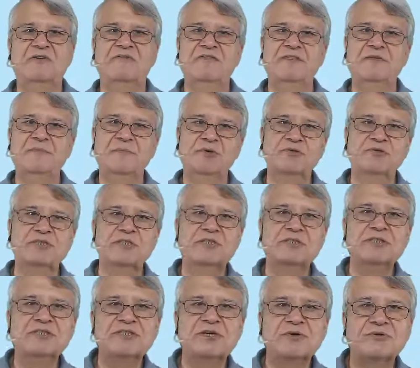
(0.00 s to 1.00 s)
of the
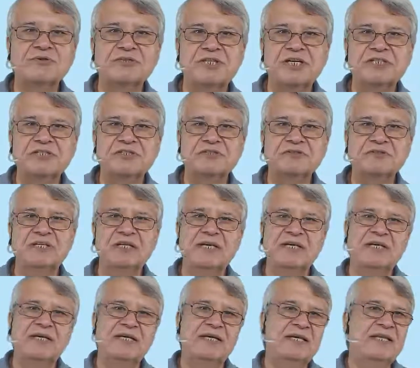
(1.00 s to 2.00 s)
musical notation
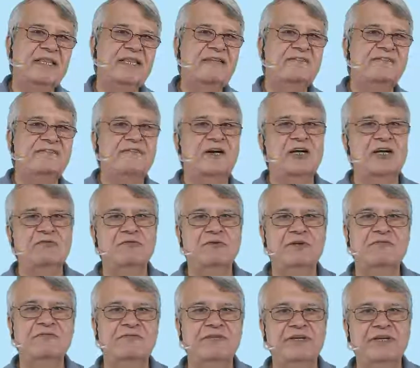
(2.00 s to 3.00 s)
in the
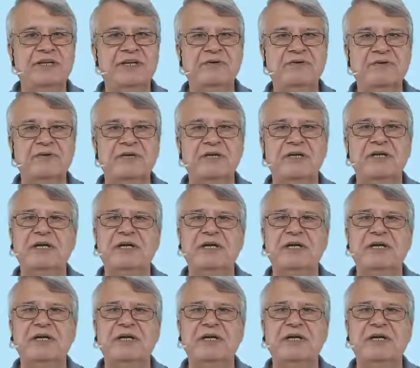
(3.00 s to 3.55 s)
following video,